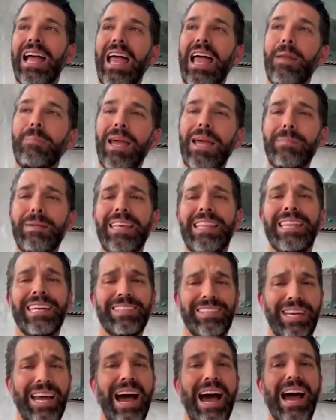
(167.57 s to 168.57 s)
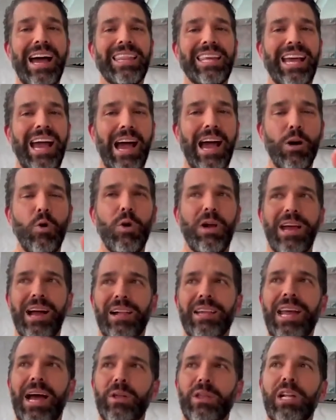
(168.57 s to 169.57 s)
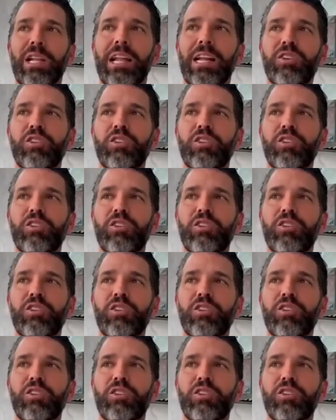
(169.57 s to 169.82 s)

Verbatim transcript: and maybe this guy, the guy who yelled out